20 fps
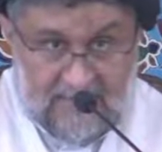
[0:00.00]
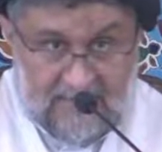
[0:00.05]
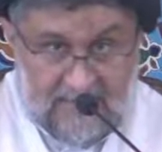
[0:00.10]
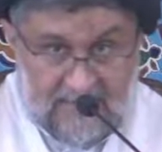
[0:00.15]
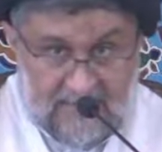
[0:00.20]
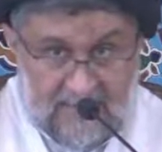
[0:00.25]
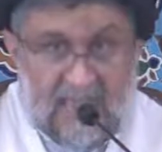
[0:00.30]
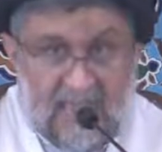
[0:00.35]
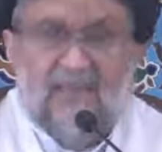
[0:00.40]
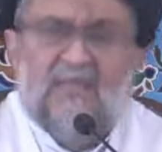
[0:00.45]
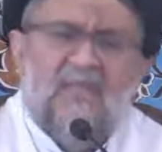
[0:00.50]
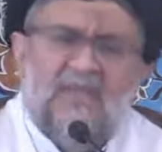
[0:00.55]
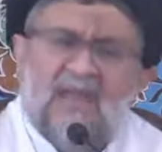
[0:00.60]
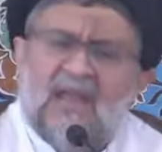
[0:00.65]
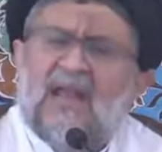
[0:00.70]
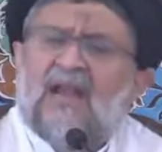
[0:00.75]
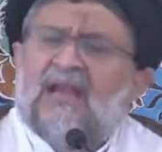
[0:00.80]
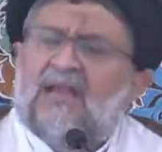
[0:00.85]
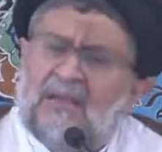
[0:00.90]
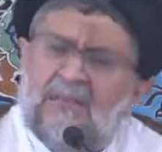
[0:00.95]
And they
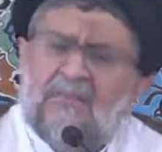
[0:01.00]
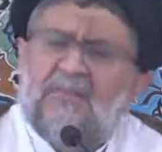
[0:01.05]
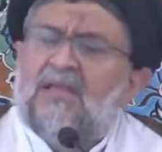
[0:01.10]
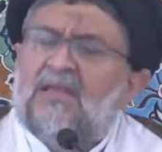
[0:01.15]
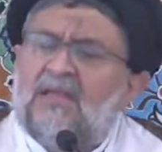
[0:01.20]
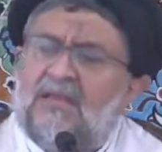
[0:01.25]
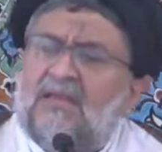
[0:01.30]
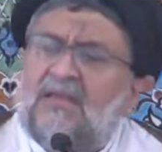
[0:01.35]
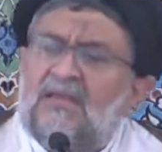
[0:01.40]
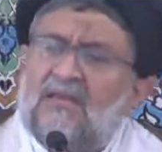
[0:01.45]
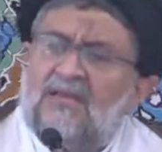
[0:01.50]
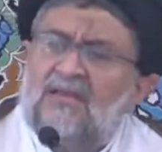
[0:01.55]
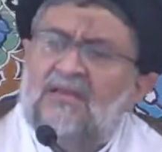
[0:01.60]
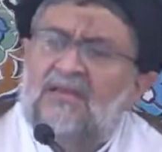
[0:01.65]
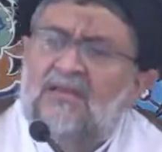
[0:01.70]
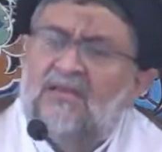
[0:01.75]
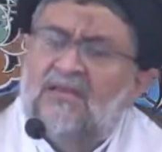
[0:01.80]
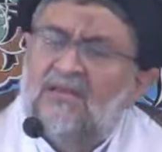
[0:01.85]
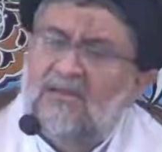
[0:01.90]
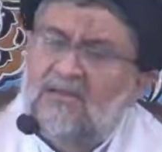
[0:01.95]
end up in
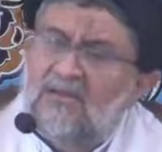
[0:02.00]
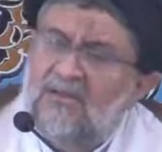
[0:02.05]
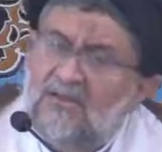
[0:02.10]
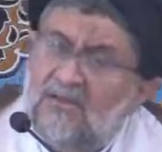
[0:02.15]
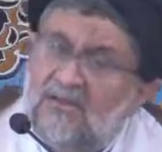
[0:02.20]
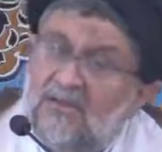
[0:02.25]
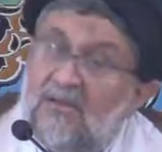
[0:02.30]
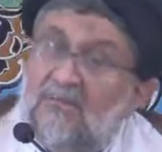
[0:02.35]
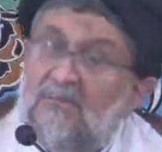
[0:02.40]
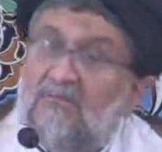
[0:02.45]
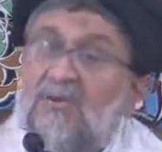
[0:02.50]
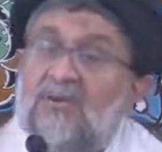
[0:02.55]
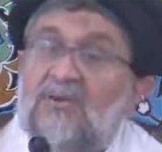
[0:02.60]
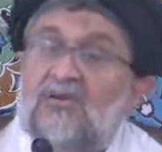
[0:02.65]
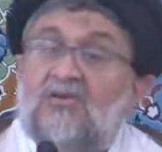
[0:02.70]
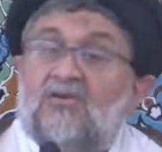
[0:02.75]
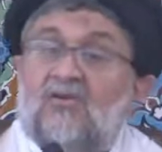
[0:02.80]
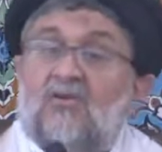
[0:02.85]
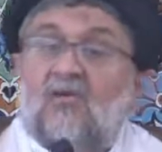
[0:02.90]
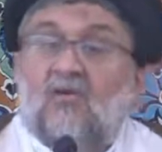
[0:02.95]

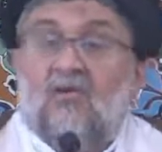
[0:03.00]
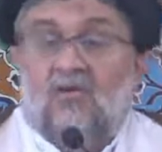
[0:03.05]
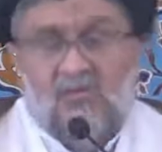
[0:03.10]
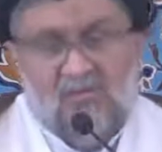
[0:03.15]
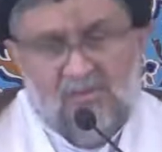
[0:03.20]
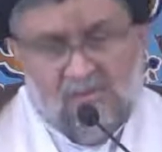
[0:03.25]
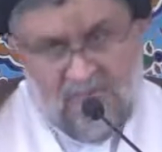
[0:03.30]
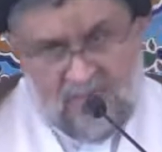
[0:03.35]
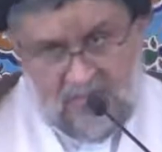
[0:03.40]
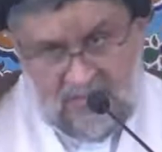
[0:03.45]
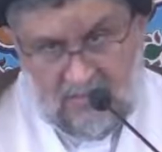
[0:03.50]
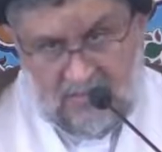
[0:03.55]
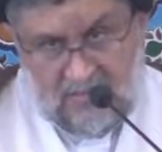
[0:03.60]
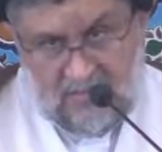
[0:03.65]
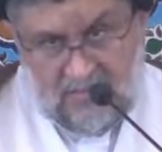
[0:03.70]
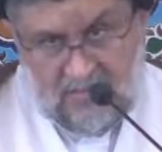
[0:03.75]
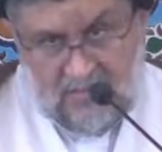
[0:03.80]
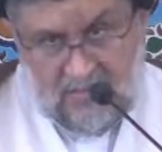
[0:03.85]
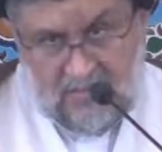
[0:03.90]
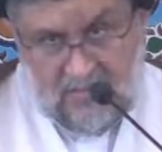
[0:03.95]
complete wrong,
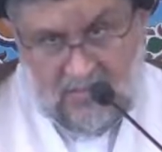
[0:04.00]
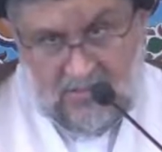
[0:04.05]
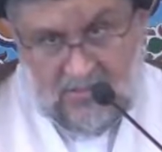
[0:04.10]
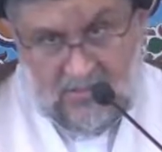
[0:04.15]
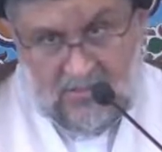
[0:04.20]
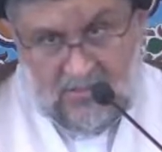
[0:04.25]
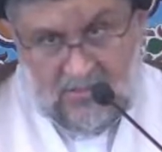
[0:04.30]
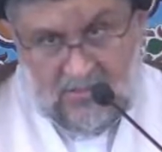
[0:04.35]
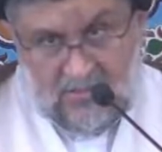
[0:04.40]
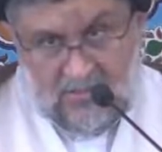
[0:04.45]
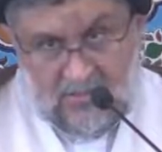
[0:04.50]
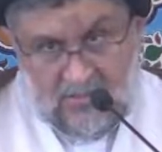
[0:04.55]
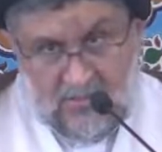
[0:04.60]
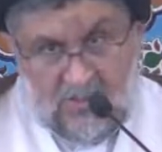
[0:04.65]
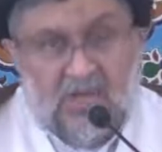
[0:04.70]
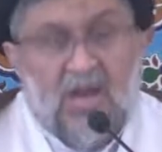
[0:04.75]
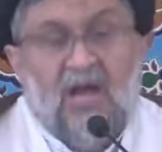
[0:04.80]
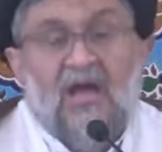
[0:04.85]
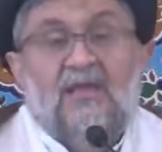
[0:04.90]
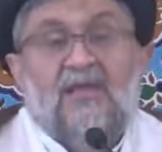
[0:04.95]

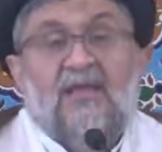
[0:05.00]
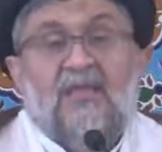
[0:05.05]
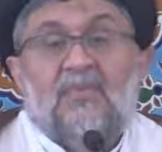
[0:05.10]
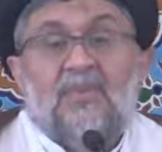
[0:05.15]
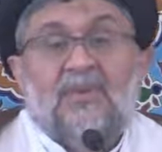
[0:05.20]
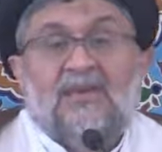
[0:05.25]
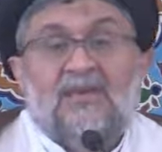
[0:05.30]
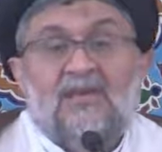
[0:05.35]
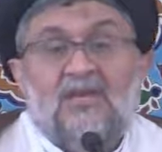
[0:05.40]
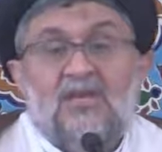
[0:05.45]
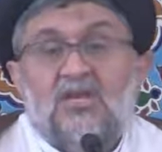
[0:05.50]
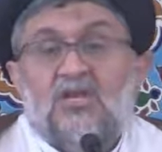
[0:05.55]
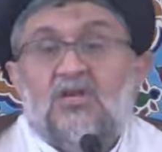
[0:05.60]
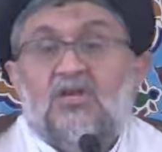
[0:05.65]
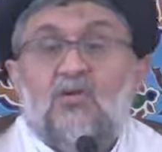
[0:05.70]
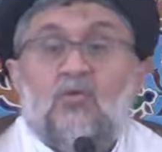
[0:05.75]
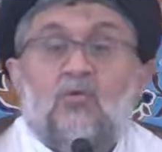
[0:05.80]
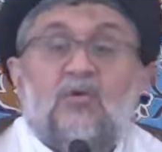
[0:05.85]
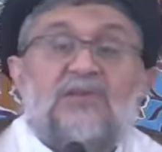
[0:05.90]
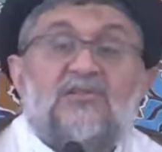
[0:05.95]
jahalat and
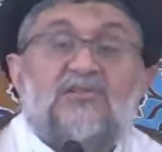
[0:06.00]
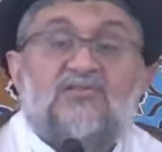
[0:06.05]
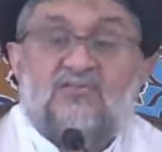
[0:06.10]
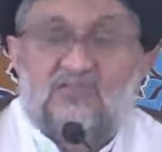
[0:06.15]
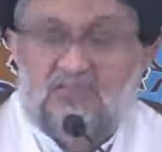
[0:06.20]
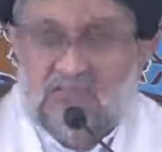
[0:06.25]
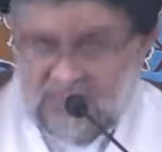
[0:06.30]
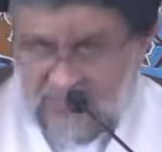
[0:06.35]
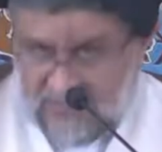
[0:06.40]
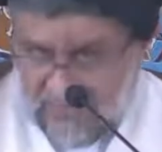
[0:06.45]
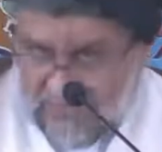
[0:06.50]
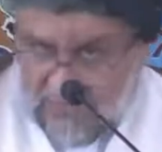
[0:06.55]
ignorance.